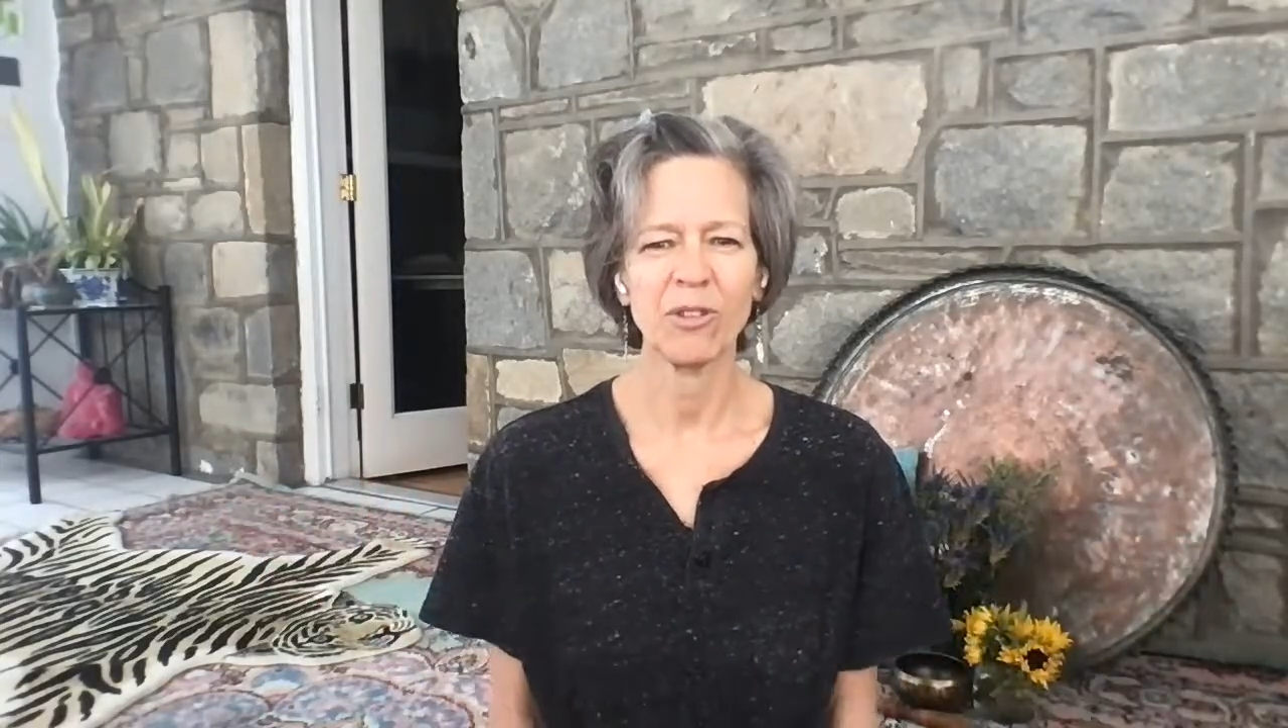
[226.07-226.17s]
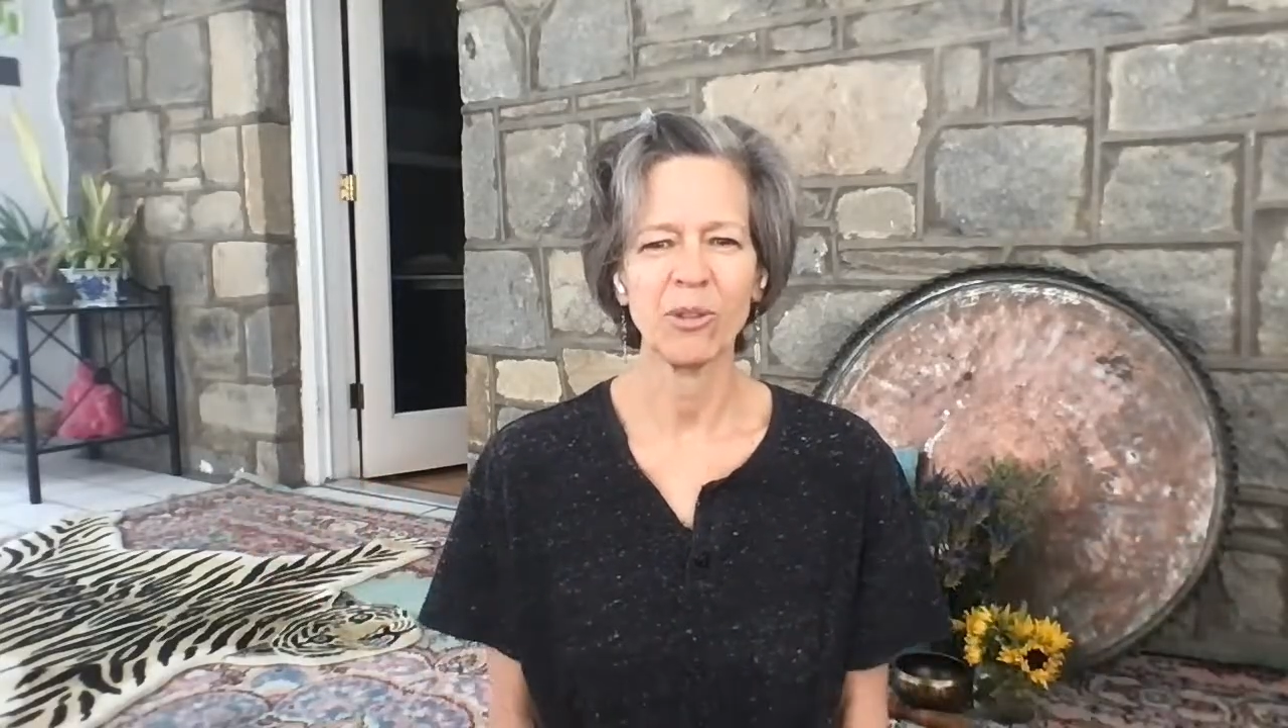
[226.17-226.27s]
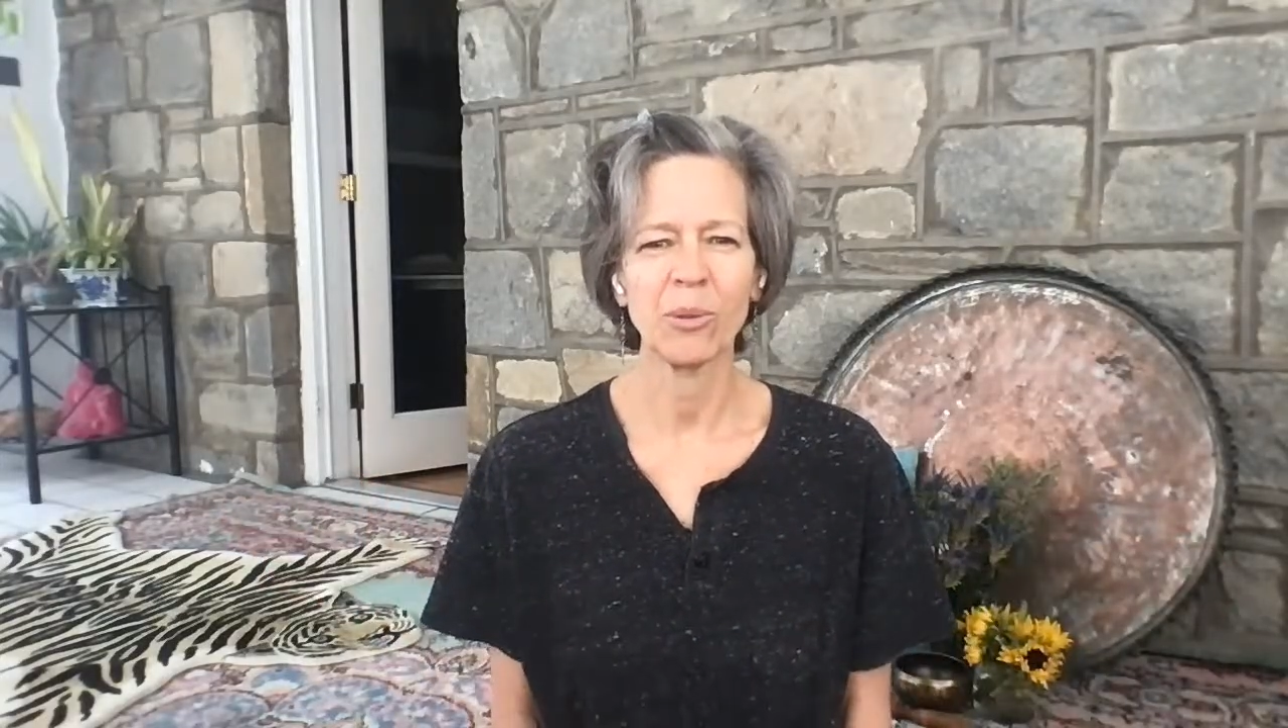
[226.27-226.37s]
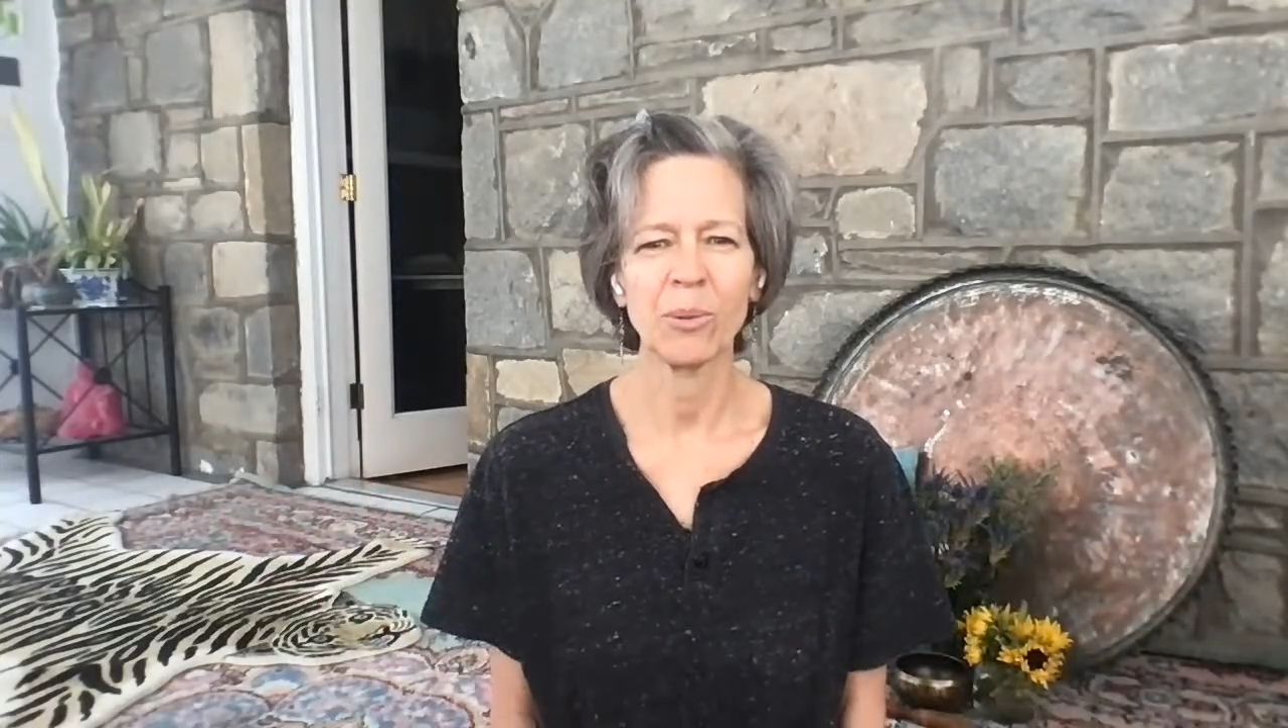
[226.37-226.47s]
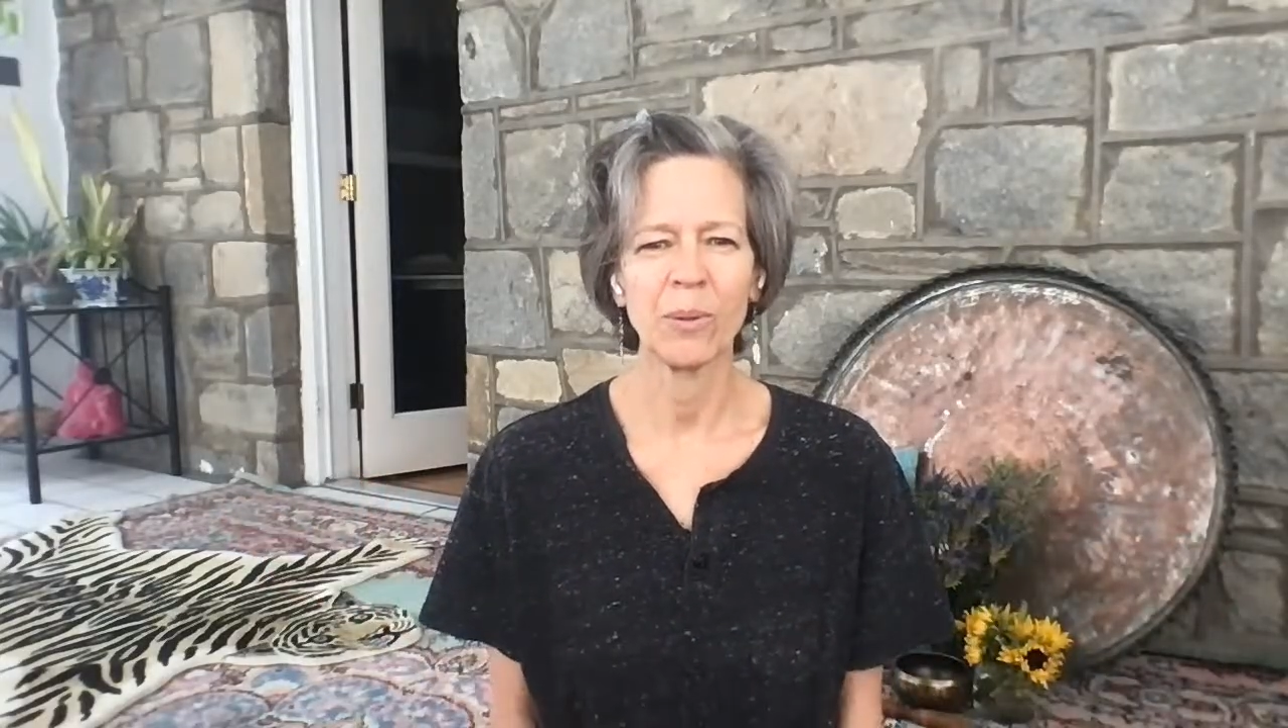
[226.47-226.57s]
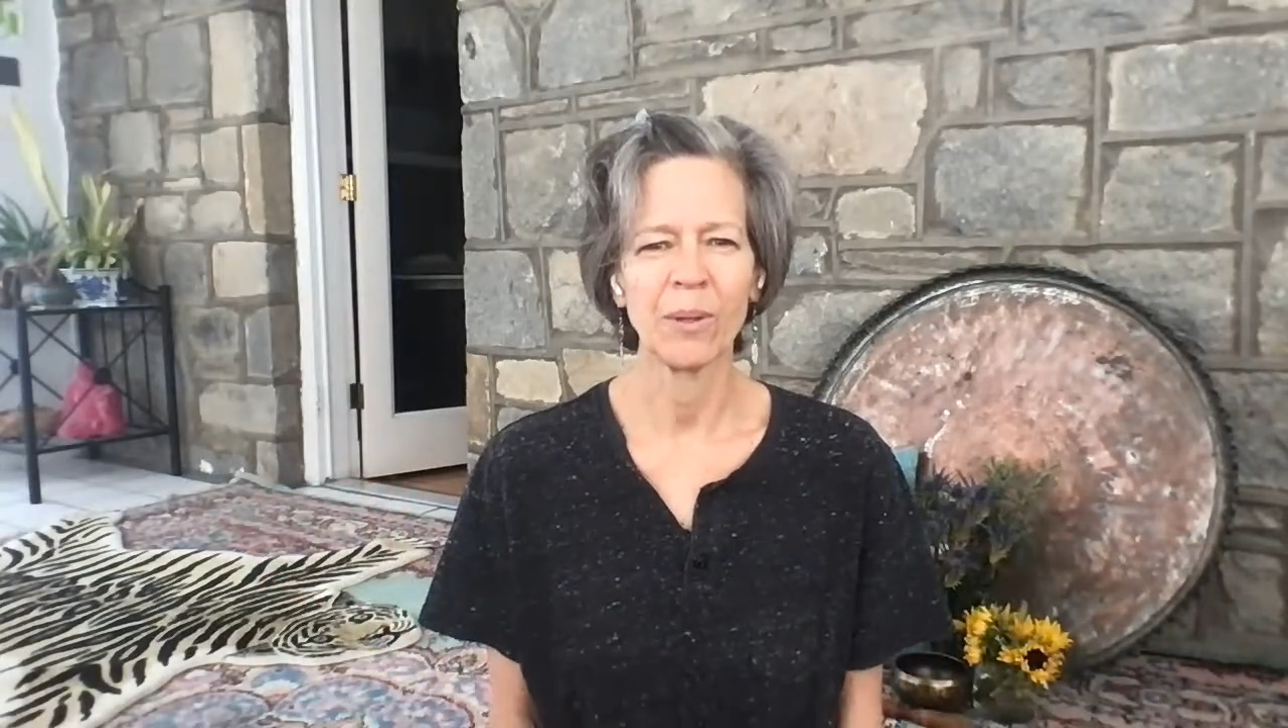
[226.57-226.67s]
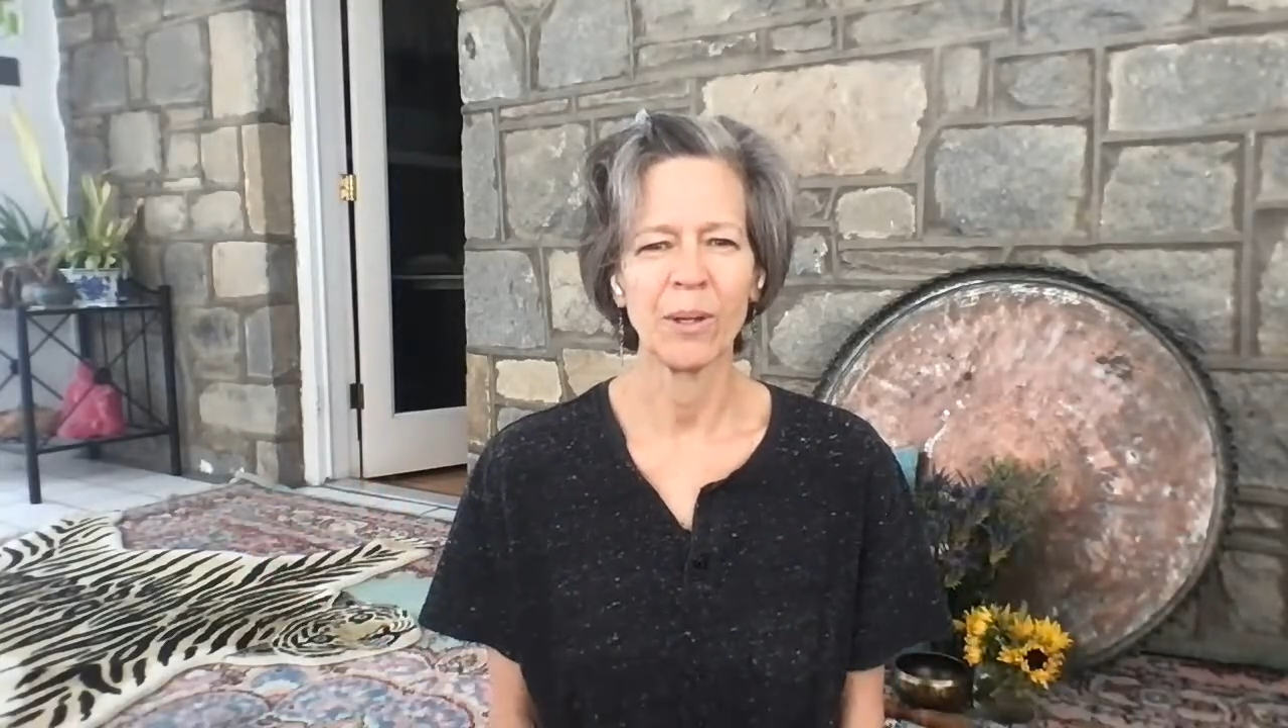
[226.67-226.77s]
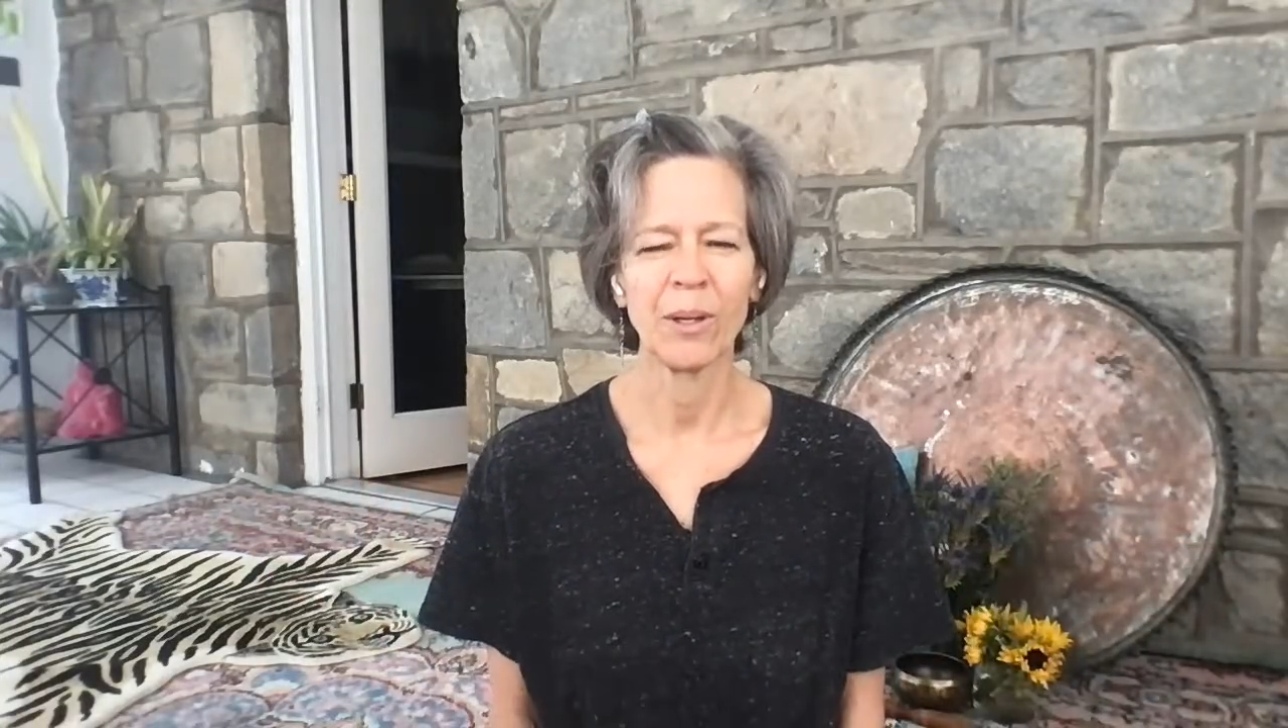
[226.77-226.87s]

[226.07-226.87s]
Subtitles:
to